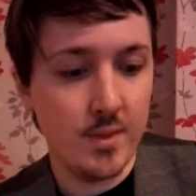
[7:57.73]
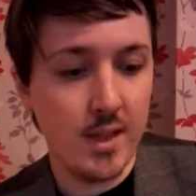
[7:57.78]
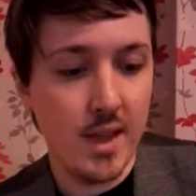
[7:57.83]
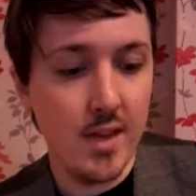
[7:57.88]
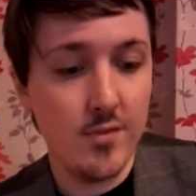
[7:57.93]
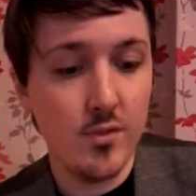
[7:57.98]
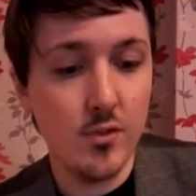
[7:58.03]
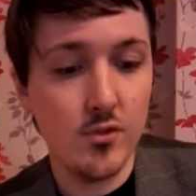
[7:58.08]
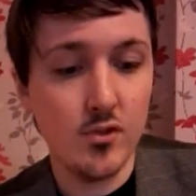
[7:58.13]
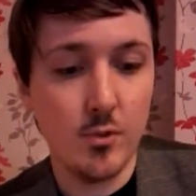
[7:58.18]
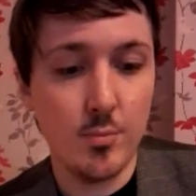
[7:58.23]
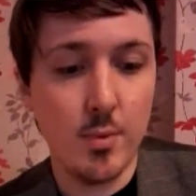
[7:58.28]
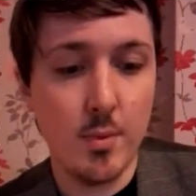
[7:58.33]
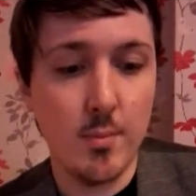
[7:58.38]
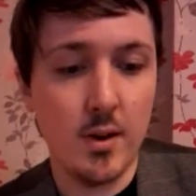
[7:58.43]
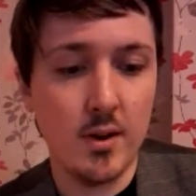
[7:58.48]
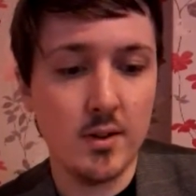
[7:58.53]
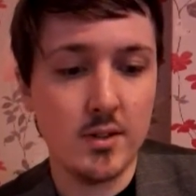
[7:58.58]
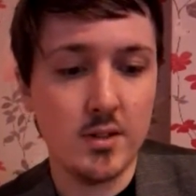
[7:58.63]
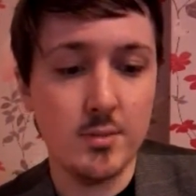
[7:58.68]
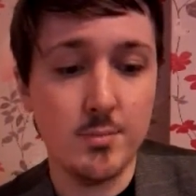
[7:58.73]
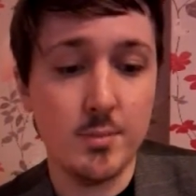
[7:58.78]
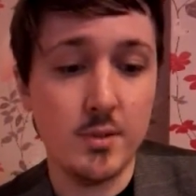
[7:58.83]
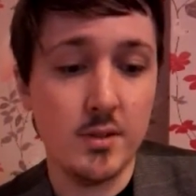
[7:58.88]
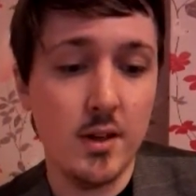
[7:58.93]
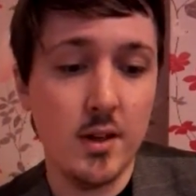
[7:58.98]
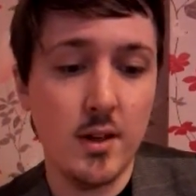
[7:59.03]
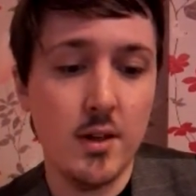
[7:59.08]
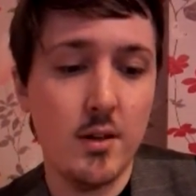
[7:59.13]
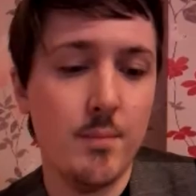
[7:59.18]
If you shop in not
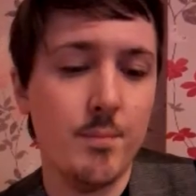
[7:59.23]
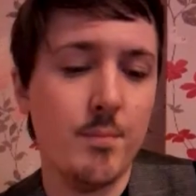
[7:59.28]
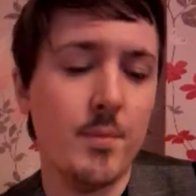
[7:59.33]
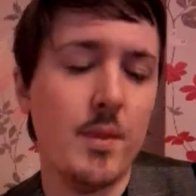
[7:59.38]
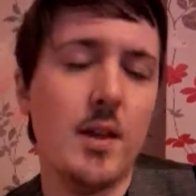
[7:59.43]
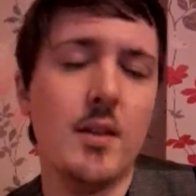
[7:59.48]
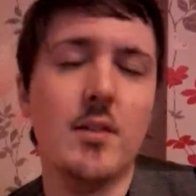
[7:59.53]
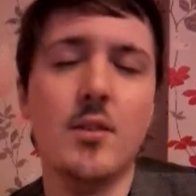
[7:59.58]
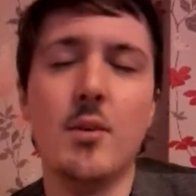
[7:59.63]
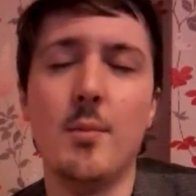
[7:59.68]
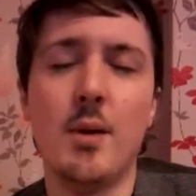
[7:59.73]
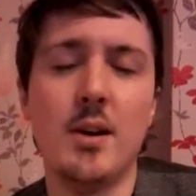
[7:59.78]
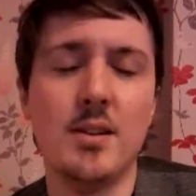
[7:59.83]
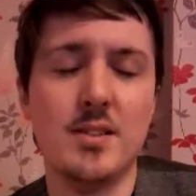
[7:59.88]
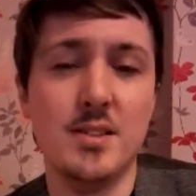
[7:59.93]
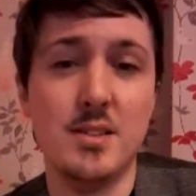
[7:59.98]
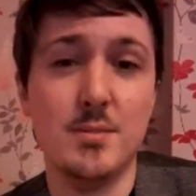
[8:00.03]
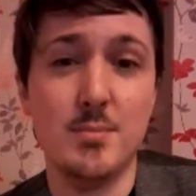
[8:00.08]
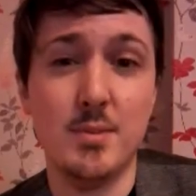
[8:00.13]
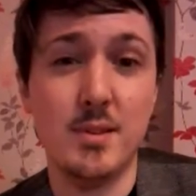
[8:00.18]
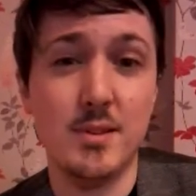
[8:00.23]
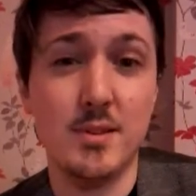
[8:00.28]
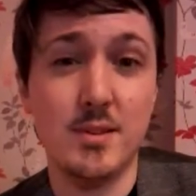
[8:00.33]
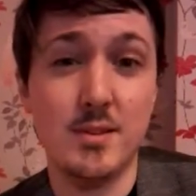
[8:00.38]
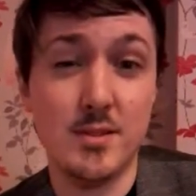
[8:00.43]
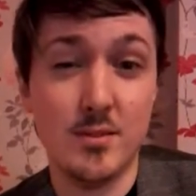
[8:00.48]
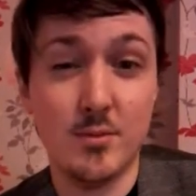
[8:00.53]
Marks and Spencer's,